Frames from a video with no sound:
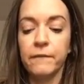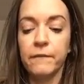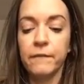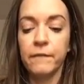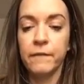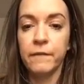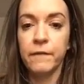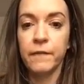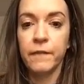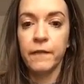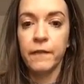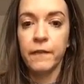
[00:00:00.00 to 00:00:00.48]

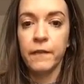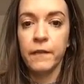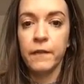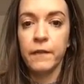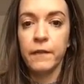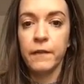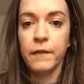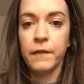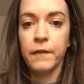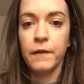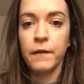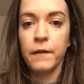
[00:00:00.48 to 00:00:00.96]

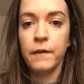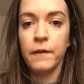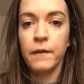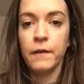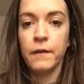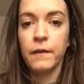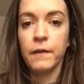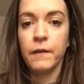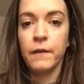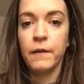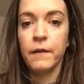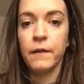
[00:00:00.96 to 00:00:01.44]

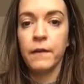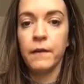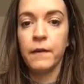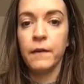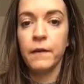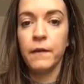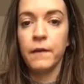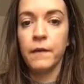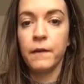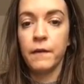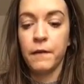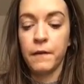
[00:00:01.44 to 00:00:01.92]

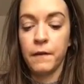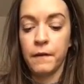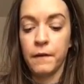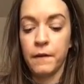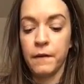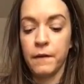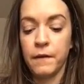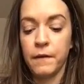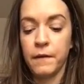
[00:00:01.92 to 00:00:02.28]
Nobody speaks.